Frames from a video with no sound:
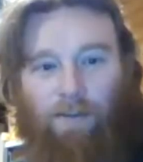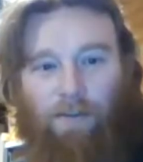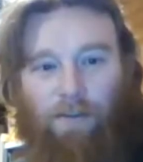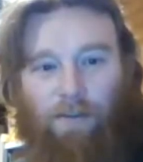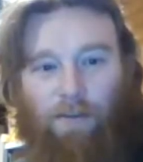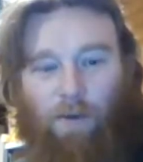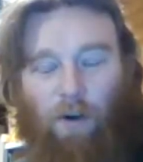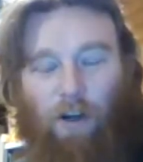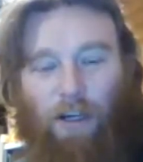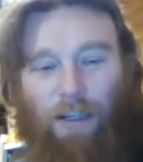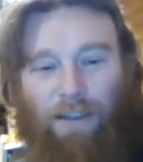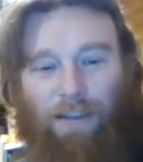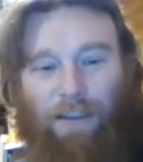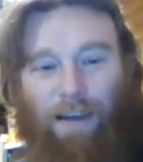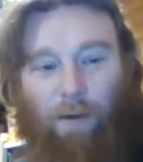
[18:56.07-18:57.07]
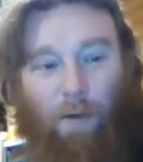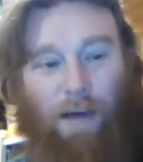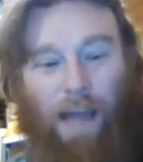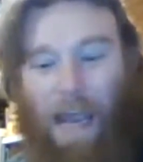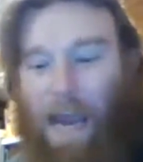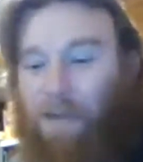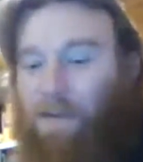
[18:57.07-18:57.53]
he's saying when
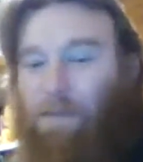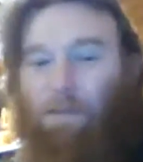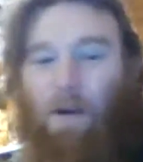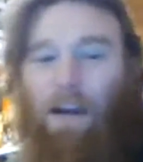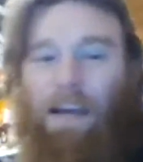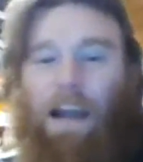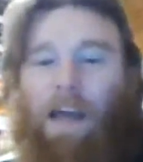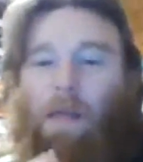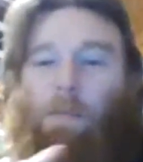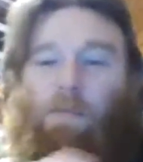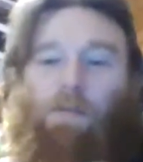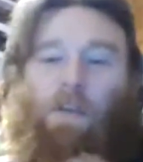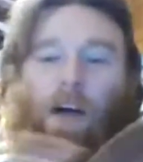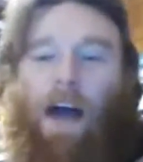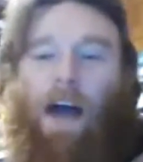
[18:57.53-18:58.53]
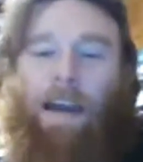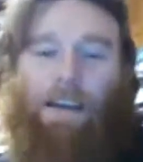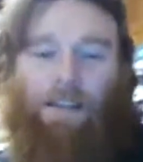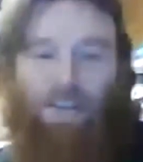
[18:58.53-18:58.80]
everybody on the planet